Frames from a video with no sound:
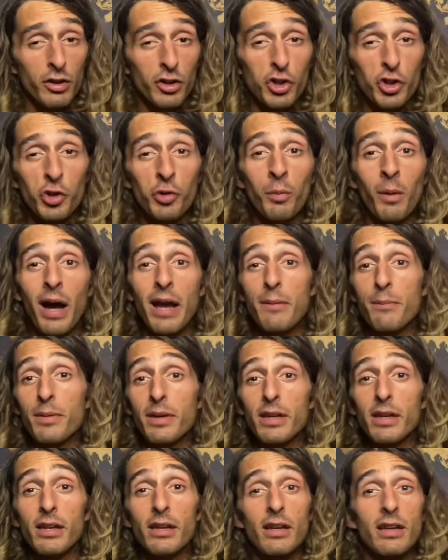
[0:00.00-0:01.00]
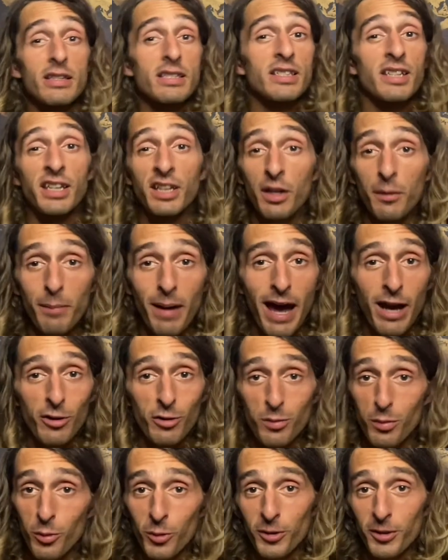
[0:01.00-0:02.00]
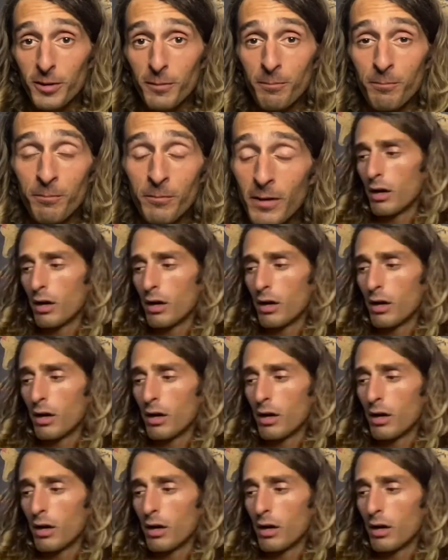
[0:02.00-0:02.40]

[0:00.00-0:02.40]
You might be a stand-up paddleboarder.